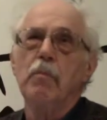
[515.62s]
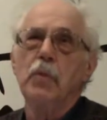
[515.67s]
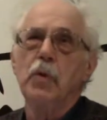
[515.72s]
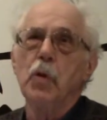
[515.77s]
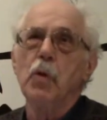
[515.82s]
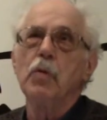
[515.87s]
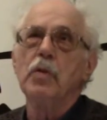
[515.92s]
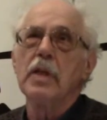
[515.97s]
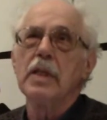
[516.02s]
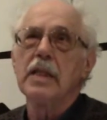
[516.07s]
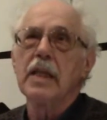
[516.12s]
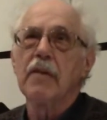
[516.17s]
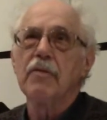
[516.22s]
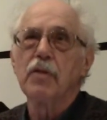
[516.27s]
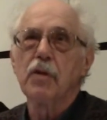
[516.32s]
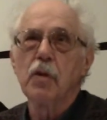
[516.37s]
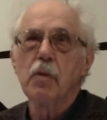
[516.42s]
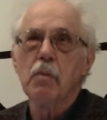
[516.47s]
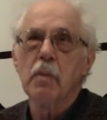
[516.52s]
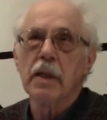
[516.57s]
unions
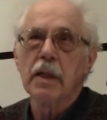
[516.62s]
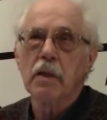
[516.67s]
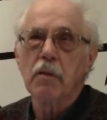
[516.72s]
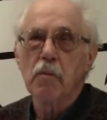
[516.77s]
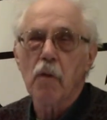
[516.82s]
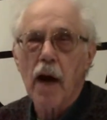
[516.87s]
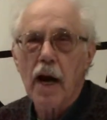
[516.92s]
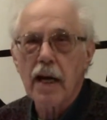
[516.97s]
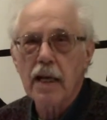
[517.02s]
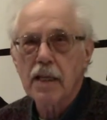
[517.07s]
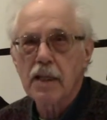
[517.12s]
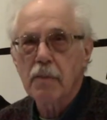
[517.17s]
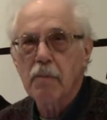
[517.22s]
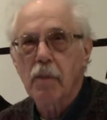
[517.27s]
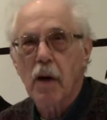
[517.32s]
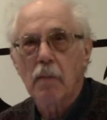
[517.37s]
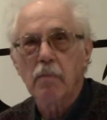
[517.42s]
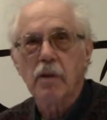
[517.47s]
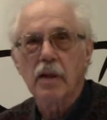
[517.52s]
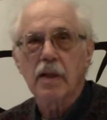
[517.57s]
have too many rights,
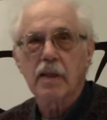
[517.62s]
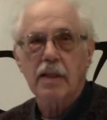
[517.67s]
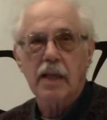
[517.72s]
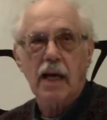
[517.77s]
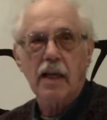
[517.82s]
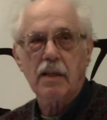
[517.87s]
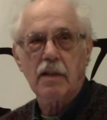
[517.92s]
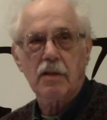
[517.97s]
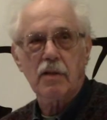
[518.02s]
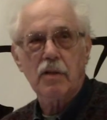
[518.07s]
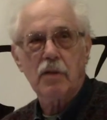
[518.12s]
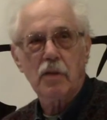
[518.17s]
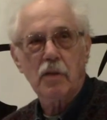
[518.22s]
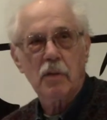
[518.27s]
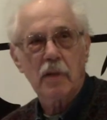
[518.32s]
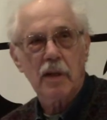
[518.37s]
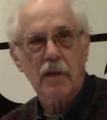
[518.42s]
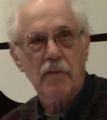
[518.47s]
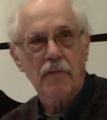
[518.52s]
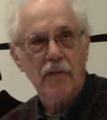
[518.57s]
public sector is
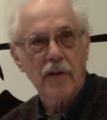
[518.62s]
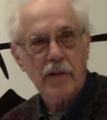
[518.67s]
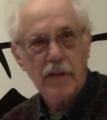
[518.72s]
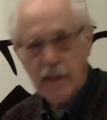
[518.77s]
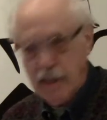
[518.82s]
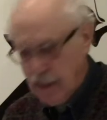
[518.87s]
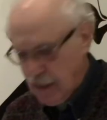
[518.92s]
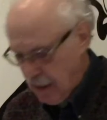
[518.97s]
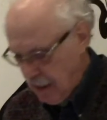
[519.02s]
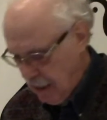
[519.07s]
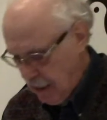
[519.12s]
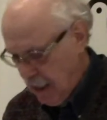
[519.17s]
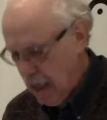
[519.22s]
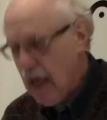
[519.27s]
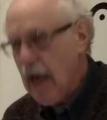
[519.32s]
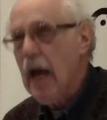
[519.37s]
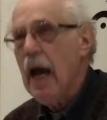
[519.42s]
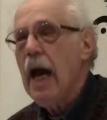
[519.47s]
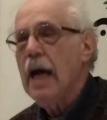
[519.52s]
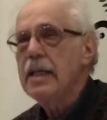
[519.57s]
too inefficient,
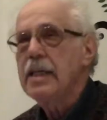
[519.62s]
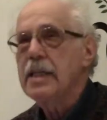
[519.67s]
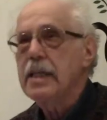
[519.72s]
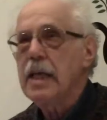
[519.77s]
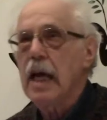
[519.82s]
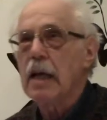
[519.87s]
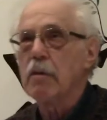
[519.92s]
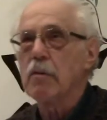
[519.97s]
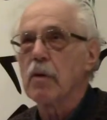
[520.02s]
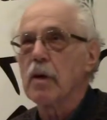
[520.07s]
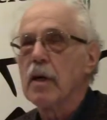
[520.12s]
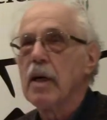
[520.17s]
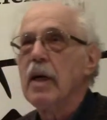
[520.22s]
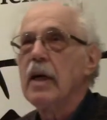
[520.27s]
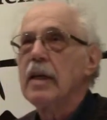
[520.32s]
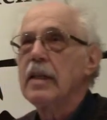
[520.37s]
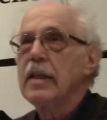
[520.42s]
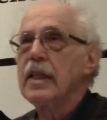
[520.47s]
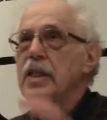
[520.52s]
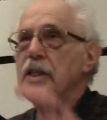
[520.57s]
etc.
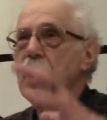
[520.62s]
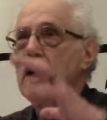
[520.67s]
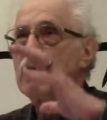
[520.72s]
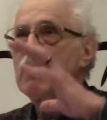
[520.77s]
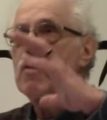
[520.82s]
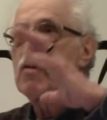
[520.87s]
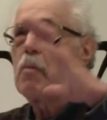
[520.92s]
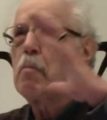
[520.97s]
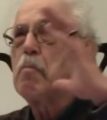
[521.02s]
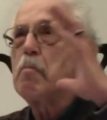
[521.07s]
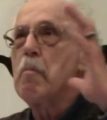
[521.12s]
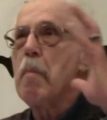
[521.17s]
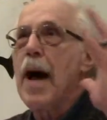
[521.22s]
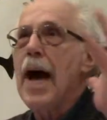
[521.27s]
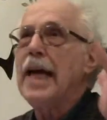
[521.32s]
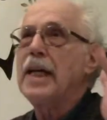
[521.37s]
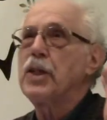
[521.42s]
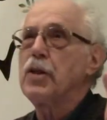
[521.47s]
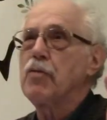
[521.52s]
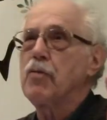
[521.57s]
The general
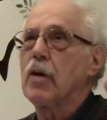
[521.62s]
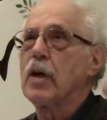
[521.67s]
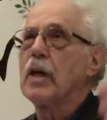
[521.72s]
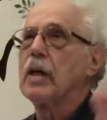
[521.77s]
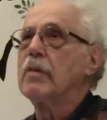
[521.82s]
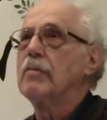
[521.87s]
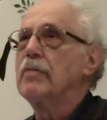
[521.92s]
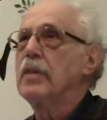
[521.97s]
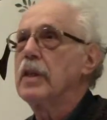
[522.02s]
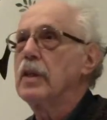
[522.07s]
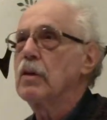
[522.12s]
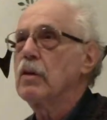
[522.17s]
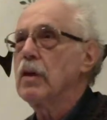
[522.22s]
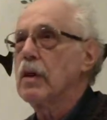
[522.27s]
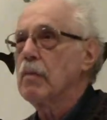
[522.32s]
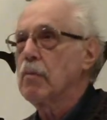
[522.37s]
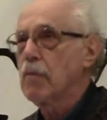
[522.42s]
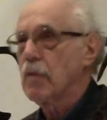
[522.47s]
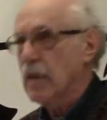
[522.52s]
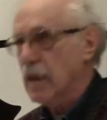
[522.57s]
mantra of
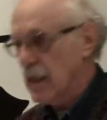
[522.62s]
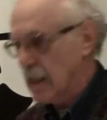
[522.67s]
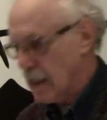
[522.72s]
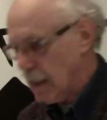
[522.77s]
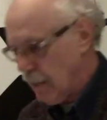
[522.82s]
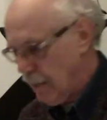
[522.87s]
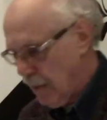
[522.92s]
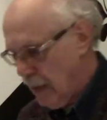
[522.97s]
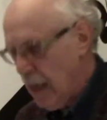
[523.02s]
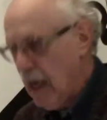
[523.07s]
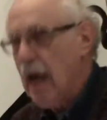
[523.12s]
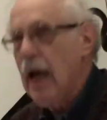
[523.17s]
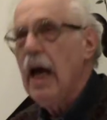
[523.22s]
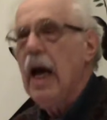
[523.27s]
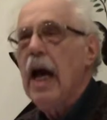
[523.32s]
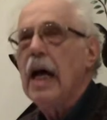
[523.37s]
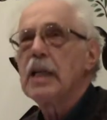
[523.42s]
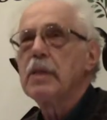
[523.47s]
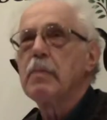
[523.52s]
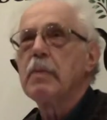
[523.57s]
neoliberalism
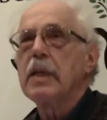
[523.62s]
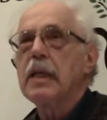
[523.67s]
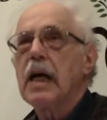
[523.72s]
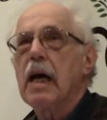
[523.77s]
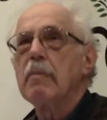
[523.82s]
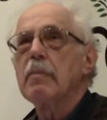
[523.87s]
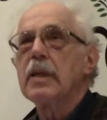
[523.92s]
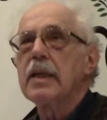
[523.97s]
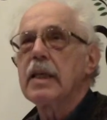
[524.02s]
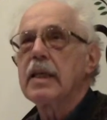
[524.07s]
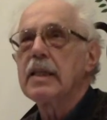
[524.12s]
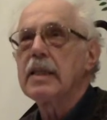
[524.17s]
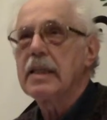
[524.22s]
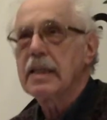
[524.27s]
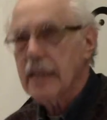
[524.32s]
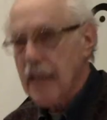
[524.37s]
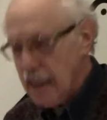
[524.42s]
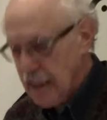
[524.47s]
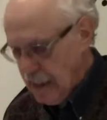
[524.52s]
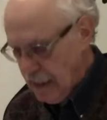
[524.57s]
has become a
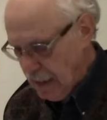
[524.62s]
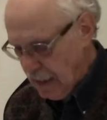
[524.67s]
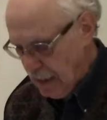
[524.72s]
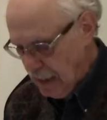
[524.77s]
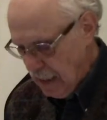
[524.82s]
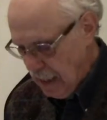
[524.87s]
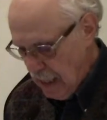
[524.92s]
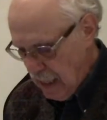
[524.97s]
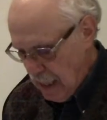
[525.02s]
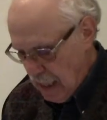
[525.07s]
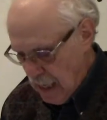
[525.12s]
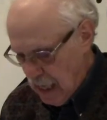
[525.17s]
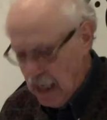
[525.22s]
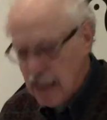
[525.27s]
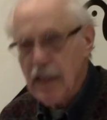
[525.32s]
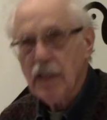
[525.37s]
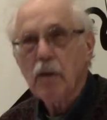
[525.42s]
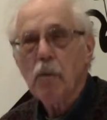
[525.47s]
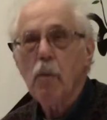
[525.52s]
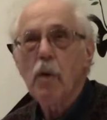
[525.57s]
consensus
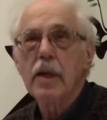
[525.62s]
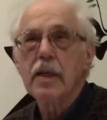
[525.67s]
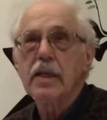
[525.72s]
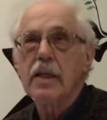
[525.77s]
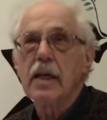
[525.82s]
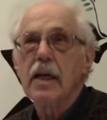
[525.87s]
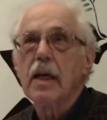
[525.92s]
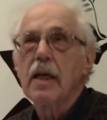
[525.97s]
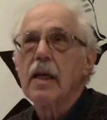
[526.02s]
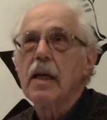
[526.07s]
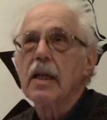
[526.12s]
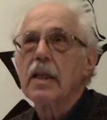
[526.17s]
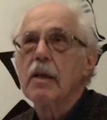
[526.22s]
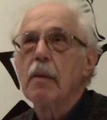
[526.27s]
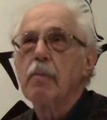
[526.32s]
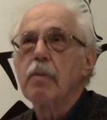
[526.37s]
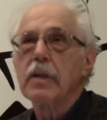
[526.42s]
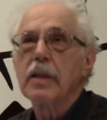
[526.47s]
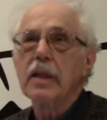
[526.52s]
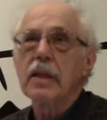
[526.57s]
under which
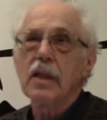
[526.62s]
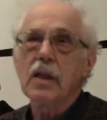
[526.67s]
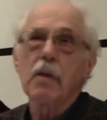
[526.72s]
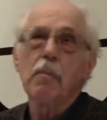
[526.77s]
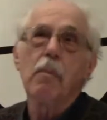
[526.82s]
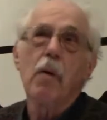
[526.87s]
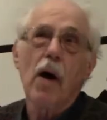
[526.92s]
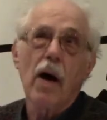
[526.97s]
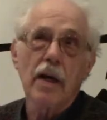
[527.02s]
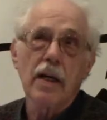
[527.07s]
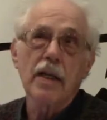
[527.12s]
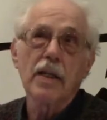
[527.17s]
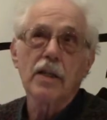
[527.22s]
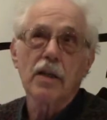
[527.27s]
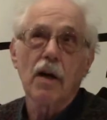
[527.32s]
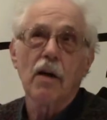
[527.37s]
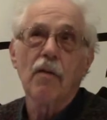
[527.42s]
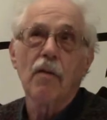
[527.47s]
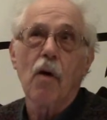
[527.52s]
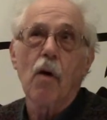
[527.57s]
the political
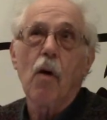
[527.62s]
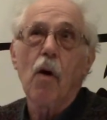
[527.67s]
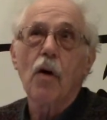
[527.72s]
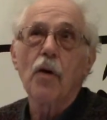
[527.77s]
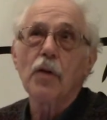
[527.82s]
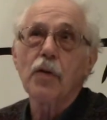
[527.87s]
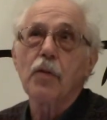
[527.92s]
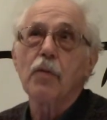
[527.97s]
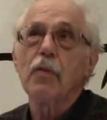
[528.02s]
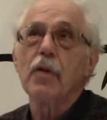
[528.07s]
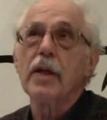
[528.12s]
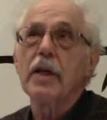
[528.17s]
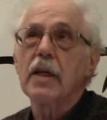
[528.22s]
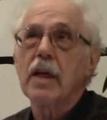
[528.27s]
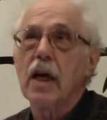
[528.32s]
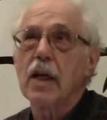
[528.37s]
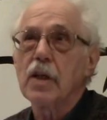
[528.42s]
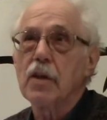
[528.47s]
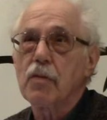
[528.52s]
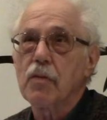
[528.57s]
parties of all three
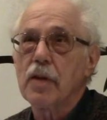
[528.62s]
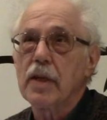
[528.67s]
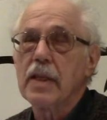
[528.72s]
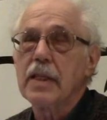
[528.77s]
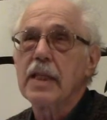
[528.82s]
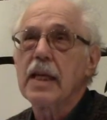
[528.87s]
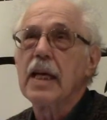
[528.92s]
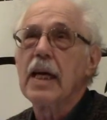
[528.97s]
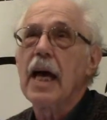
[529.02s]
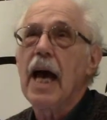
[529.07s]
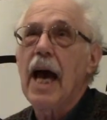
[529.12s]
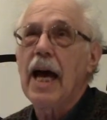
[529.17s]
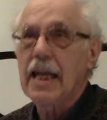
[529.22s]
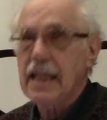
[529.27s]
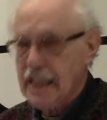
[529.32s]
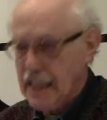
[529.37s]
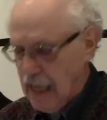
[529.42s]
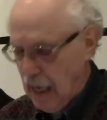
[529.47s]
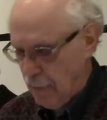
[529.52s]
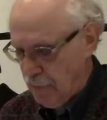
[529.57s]
countries
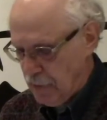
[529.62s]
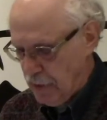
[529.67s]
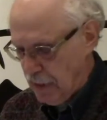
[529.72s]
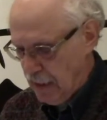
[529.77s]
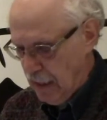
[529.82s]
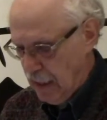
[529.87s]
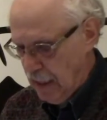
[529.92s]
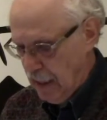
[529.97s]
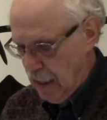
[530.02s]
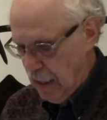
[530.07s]
accept.